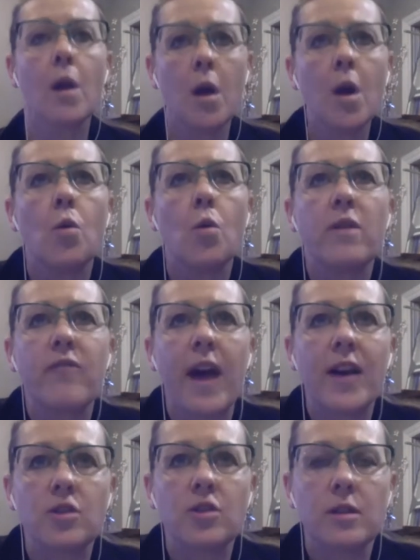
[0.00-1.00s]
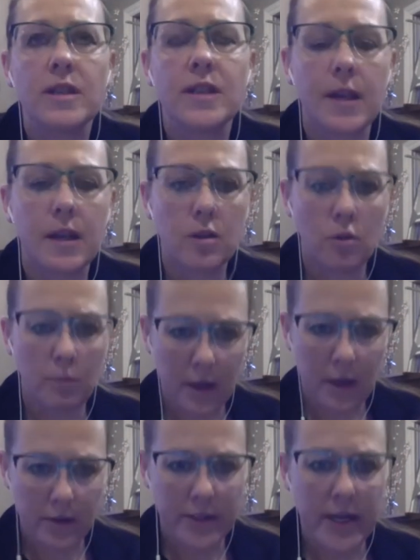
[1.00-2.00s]
We've actually taken
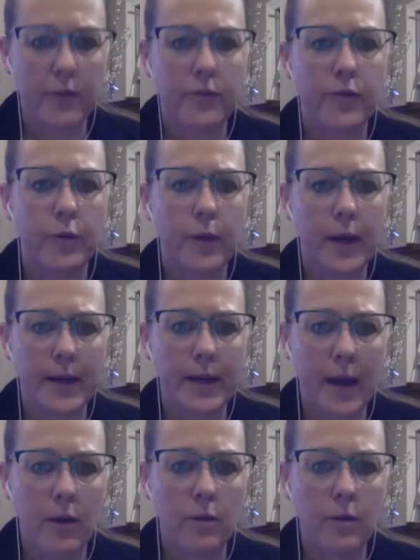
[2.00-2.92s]
NoteMaker down for right now.